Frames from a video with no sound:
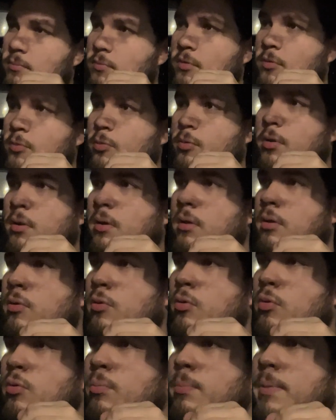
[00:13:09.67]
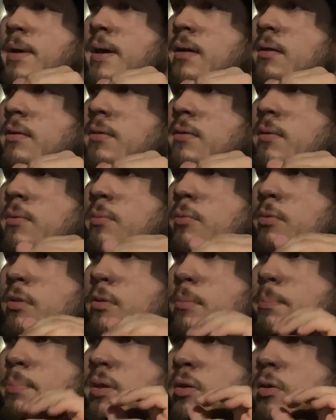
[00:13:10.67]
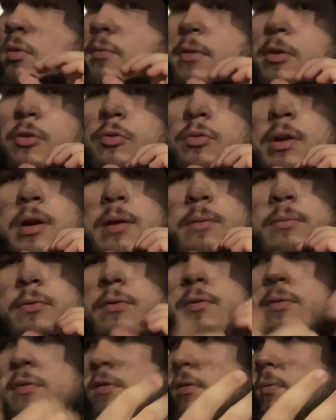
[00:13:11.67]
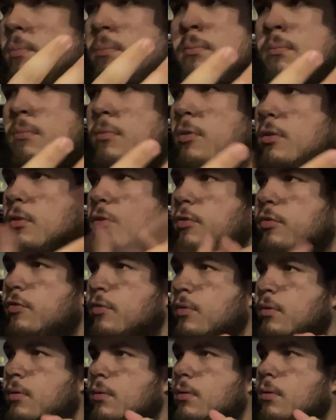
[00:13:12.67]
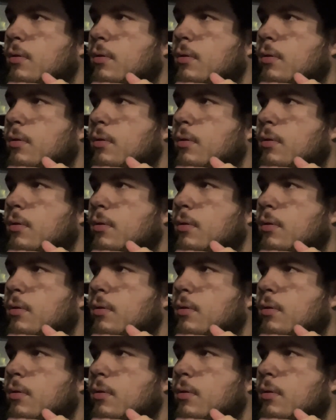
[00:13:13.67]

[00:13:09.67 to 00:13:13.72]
we're gonna go back with the POV drives or some other shit.